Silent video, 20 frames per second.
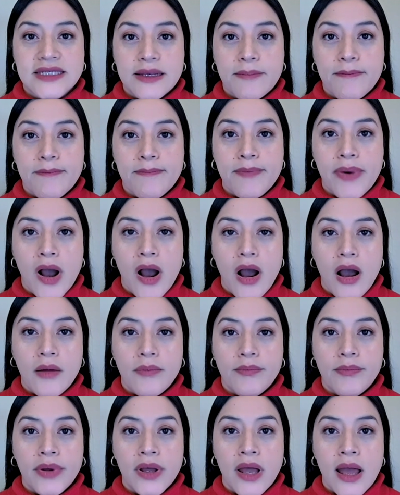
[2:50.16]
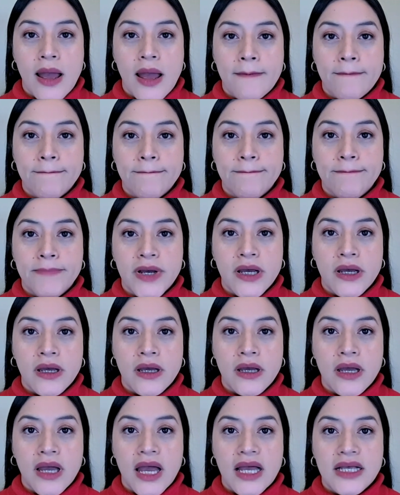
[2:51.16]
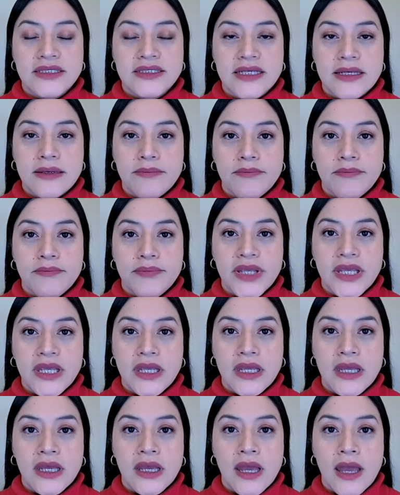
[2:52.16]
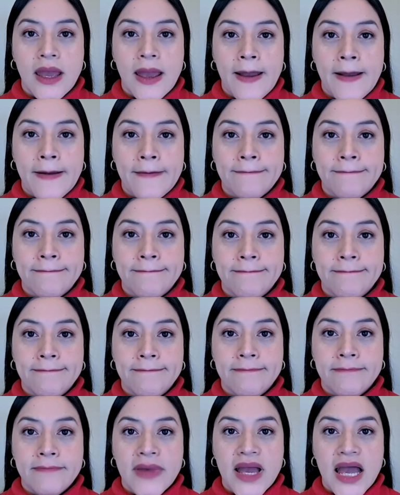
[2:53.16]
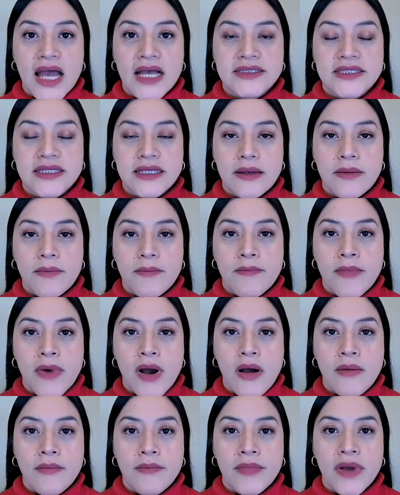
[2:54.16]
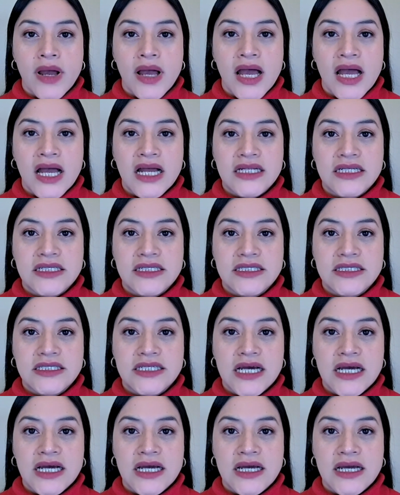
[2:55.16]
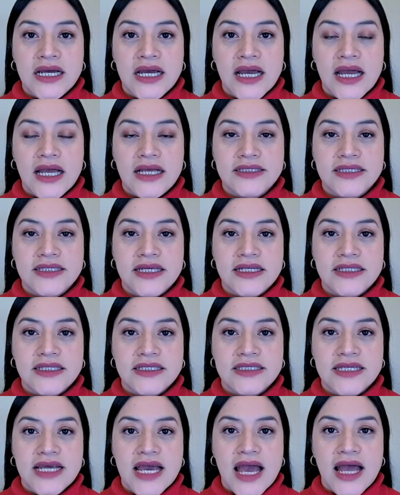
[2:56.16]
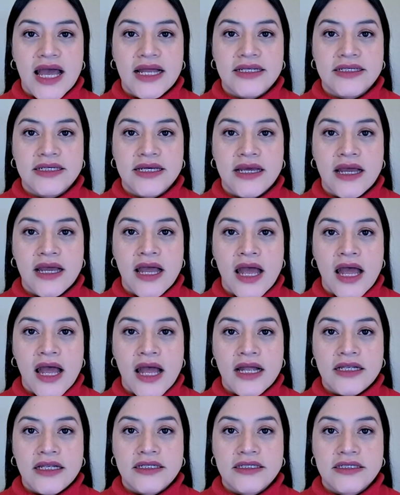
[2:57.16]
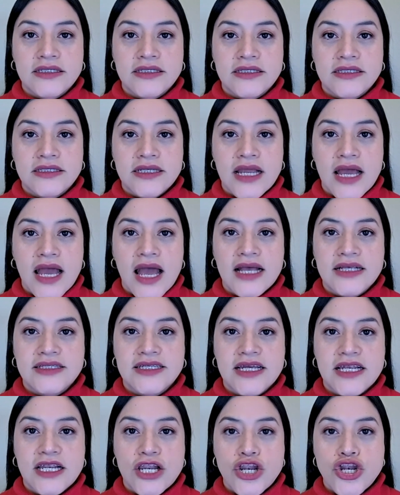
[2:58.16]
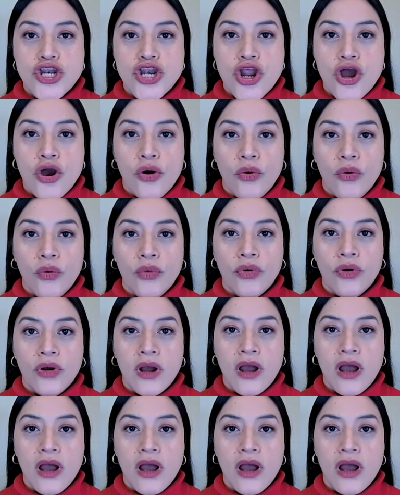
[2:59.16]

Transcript: in pop, B as in bee, M as in mom, D as in dad, N as in no,